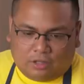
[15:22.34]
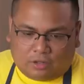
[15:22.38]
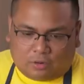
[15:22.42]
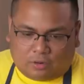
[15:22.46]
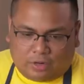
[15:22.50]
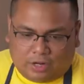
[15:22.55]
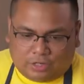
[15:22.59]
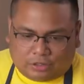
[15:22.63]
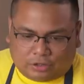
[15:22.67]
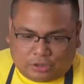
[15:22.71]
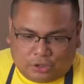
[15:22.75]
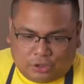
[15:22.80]

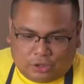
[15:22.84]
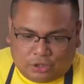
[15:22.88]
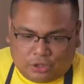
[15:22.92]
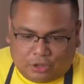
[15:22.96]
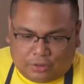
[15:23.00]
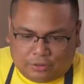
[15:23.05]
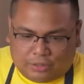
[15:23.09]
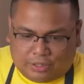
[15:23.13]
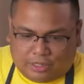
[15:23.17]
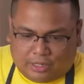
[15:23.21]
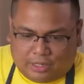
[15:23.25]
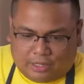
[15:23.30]
Chris, do you
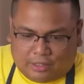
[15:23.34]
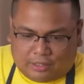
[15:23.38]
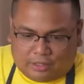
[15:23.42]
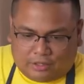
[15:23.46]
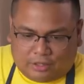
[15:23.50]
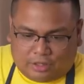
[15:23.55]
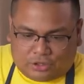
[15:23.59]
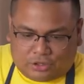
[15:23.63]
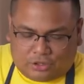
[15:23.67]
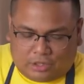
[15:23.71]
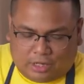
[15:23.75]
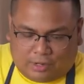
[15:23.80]
know
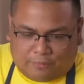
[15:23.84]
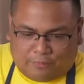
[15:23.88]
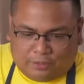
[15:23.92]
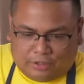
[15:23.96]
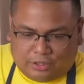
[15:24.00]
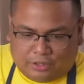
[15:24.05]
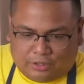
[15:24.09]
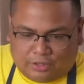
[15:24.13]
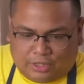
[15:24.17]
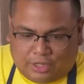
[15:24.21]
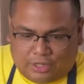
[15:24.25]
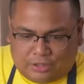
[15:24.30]
the chef
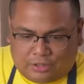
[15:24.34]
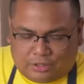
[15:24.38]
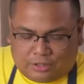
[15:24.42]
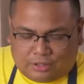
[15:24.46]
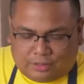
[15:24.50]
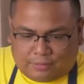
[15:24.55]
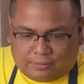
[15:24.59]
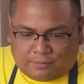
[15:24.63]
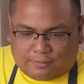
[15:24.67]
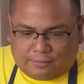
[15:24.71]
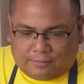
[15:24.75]
in the dish?